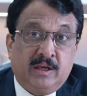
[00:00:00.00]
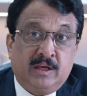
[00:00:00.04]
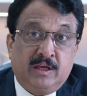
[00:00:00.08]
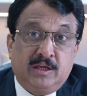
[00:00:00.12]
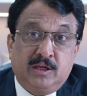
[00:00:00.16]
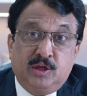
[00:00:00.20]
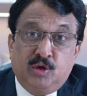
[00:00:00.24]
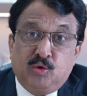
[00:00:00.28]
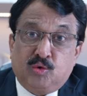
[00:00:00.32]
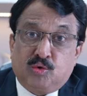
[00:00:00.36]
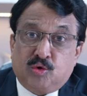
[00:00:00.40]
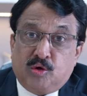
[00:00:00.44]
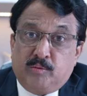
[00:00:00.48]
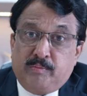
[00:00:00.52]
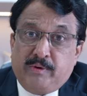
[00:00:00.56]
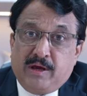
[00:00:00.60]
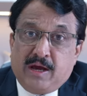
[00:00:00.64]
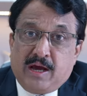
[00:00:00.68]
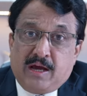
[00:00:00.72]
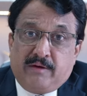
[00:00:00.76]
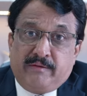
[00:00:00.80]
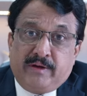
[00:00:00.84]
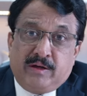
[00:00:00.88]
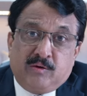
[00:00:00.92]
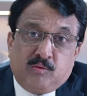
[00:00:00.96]
You could be
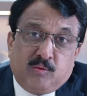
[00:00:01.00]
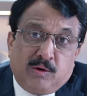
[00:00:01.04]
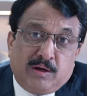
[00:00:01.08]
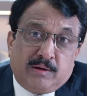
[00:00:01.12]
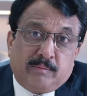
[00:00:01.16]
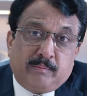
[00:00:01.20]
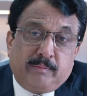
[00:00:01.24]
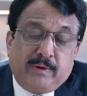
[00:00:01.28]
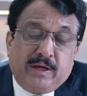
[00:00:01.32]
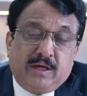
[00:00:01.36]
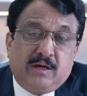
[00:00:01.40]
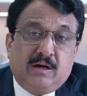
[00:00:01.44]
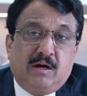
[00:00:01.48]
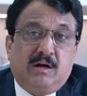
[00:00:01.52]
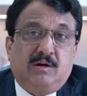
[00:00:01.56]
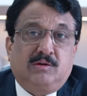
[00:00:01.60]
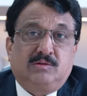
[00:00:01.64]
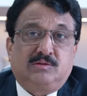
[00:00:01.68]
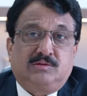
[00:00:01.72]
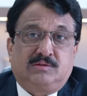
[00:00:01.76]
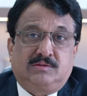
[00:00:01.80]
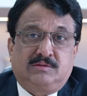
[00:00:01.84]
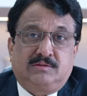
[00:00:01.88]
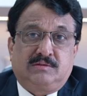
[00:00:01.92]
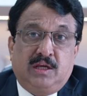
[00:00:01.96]
having one big
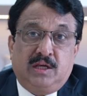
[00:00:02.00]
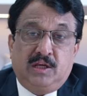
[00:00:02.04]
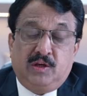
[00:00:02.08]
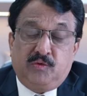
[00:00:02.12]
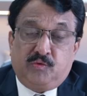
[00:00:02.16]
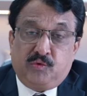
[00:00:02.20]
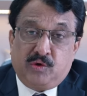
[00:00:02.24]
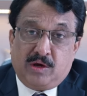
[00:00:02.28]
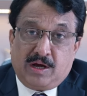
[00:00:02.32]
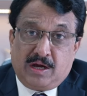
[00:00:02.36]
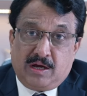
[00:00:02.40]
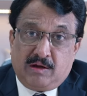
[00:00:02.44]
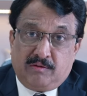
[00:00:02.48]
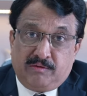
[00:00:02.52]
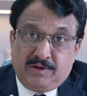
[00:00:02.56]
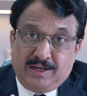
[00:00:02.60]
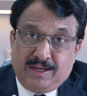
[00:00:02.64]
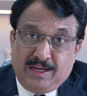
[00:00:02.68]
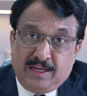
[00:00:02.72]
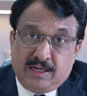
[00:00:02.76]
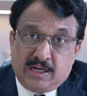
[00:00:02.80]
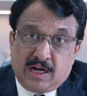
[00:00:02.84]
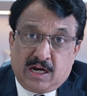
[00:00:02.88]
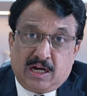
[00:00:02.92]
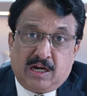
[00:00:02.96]
house. If you have
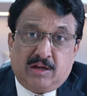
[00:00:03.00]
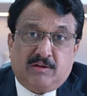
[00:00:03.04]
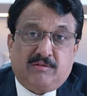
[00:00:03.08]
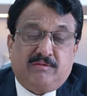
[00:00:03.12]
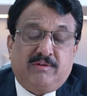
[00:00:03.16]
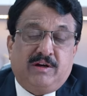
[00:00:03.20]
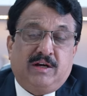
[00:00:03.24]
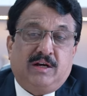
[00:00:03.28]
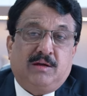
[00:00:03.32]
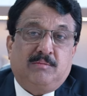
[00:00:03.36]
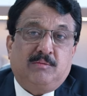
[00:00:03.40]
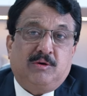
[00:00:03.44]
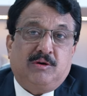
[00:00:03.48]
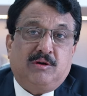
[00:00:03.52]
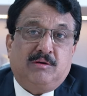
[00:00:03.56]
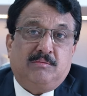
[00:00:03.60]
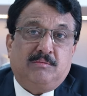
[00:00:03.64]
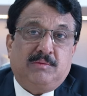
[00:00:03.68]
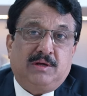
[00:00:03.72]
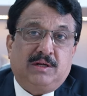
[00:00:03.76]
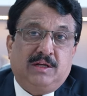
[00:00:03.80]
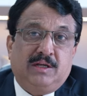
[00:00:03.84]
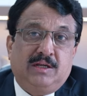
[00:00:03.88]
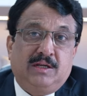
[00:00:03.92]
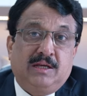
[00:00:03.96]
inadequate amount of
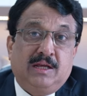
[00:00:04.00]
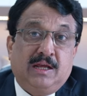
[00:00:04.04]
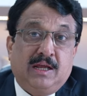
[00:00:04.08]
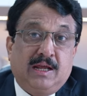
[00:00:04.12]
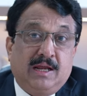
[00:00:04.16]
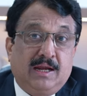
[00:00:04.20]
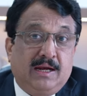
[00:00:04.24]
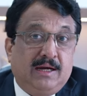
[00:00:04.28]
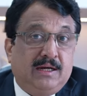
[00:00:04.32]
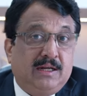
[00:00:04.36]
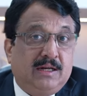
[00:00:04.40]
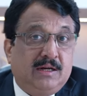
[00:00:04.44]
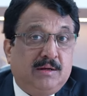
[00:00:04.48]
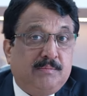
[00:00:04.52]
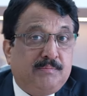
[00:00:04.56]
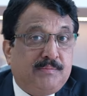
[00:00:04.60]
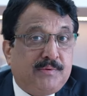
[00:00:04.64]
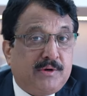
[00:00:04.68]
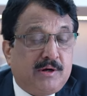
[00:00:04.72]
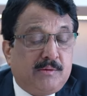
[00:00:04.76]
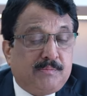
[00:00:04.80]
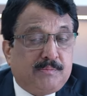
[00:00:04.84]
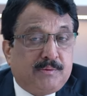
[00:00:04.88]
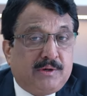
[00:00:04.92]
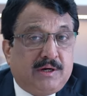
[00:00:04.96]
money at an
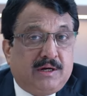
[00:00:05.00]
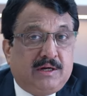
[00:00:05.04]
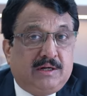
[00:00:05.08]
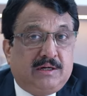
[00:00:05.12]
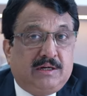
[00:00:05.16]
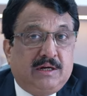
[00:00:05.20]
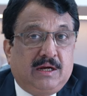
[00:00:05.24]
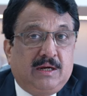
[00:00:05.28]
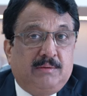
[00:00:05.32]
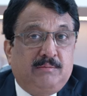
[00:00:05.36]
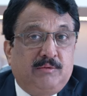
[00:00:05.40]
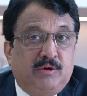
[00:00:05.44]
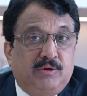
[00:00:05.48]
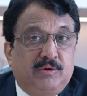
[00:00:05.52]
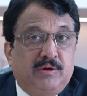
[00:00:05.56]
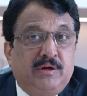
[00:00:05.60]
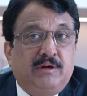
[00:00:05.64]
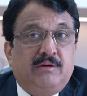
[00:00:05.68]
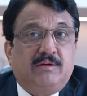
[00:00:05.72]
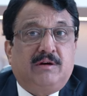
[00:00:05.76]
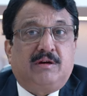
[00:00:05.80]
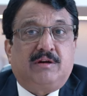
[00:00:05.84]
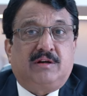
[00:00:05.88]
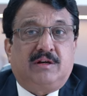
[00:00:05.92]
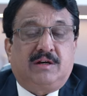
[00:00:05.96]
appropriate time during
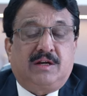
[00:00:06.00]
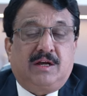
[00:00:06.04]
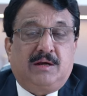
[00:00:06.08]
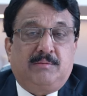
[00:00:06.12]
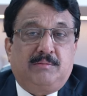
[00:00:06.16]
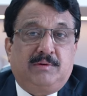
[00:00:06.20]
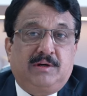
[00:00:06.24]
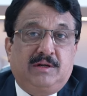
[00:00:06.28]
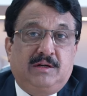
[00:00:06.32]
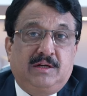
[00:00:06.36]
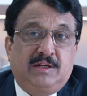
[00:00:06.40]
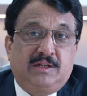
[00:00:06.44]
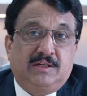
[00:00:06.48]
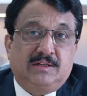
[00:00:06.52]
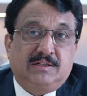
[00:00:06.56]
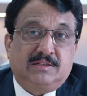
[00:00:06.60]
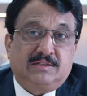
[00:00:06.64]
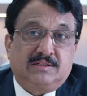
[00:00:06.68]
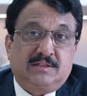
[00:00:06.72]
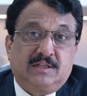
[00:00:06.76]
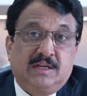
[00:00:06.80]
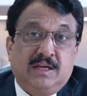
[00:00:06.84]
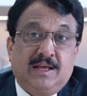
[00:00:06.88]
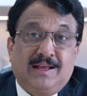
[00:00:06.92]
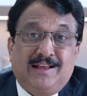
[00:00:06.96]
your retirement
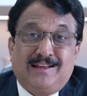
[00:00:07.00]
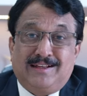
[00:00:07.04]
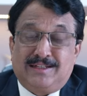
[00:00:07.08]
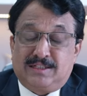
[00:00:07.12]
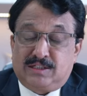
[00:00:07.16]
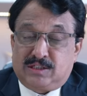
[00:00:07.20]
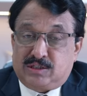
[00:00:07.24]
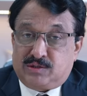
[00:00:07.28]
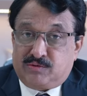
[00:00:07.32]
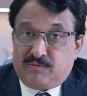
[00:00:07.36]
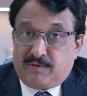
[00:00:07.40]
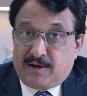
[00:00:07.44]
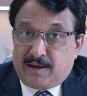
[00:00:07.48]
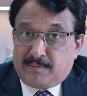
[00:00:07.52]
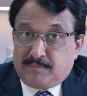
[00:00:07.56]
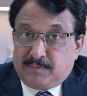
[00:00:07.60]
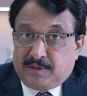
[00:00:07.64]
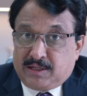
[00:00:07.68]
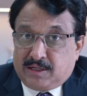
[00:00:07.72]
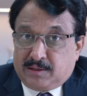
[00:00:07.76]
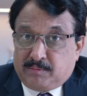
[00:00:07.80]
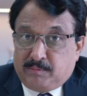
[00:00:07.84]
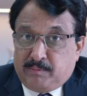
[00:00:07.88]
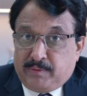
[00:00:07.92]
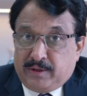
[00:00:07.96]
years, swap
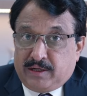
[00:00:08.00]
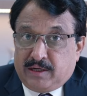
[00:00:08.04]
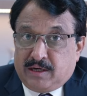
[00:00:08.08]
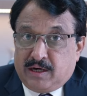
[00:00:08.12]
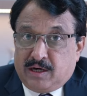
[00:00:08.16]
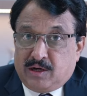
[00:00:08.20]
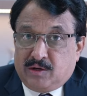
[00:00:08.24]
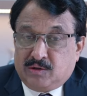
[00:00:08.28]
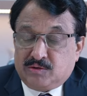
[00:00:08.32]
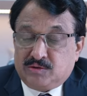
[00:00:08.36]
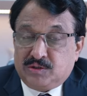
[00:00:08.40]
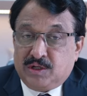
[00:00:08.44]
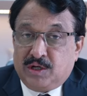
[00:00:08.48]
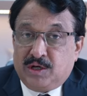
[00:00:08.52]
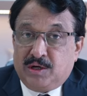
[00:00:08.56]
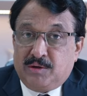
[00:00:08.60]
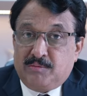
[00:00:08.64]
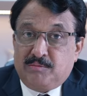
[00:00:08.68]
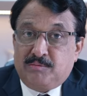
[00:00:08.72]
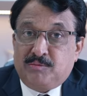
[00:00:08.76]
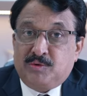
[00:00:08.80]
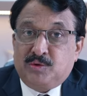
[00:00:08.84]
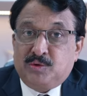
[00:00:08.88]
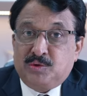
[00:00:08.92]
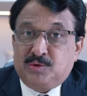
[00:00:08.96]
that big house,
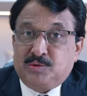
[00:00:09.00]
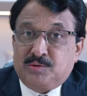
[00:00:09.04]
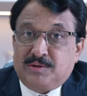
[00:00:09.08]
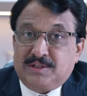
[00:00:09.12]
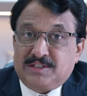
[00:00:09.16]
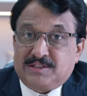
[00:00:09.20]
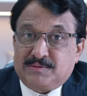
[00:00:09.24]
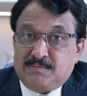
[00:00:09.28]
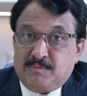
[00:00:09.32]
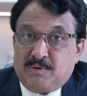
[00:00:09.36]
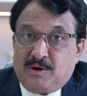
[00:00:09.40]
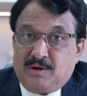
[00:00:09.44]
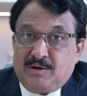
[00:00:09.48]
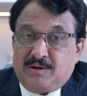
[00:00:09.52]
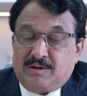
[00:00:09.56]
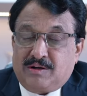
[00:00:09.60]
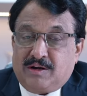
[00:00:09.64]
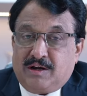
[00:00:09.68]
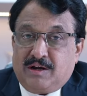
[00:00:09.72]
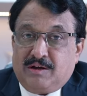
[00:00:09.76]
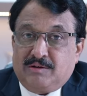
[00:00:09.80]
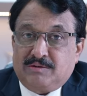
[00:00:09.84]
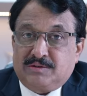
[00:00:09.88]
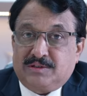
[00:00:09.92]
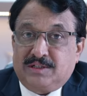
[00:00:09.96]
move to a smaller
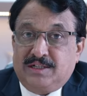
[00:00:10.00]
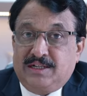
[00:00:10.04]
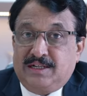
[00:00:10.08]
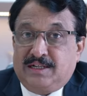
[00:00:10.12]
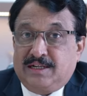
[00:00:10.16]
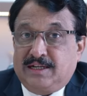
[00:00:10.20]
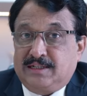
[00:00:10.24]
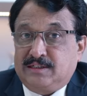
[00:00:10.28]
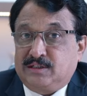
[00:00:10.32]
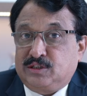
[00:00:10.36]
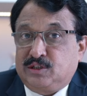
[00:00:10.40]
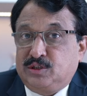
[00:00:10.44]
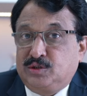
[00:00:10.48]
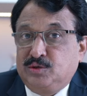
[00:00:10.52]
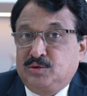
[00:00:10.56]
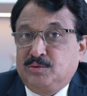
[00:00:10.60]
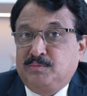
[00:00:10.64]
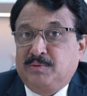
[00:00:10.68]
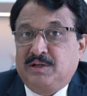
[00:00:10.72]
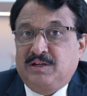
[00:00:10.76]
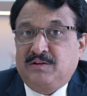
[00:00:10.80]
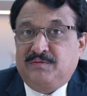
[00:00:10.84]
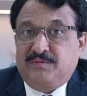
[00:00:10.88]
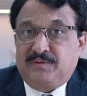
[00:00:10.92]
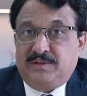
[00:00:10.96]
house. It has two
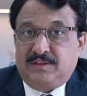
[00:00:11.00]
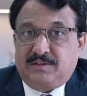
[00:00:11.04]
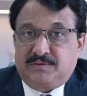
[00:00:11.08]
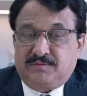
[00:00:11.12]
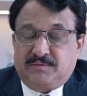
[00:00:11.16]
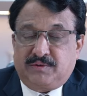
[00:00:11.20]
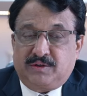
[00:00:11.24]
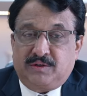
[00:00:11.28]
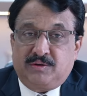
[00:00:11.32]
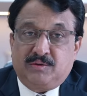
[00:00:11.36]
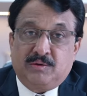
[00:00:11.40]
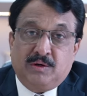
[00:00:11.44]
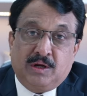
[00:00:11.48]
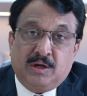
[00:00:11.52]
benefits for you.